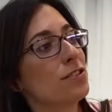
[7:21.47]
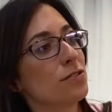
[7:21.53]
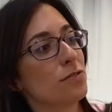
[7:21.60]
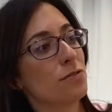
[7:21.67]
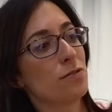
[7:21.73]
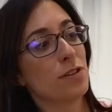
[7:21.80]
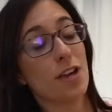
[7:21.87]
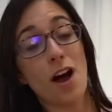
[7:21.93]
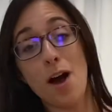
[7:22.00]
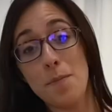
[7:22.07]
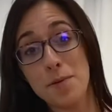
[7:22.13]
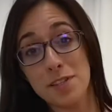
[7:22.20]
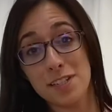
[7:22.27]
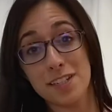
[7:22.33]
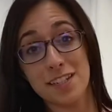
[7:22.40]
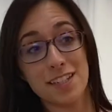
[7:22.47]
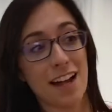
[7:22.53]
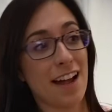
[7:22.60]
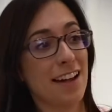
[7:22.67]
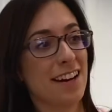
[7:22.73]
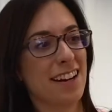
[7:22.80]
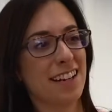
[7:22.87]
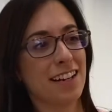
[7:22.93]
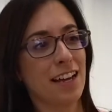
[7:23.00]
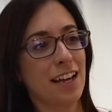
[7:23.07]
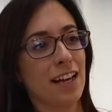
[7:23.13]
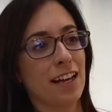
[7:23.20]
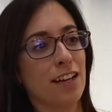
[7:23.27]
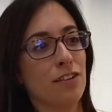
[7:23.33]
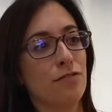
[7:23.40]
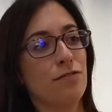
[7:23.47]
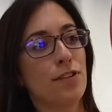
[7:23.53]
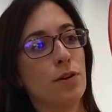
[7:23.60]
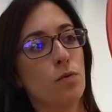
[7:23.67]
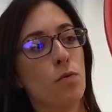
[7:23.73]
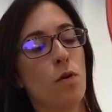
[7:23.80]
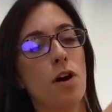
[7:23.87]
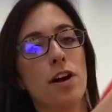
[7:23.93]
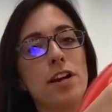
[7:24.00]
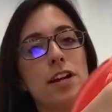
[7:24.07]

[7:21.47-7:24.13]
to the opposite side and fit one